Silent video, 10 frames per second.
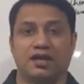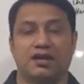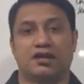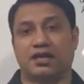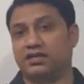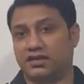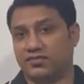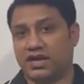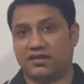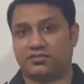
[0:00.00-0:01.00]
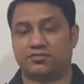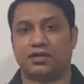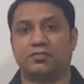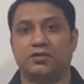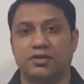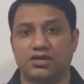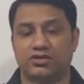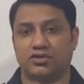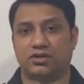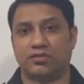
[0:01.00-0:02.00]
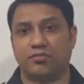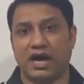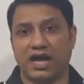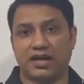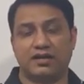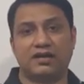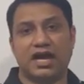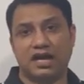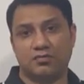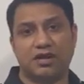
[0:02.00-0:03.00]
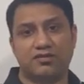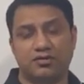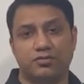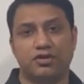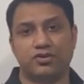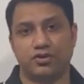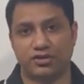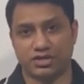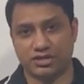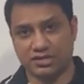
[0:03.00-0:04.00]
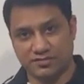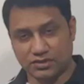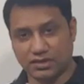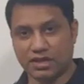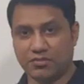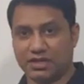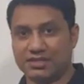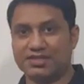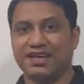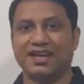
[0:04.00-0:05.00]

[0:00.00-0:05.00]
And then we have some supplements, or you can buy a diet plan from a nutritionist for 3 months,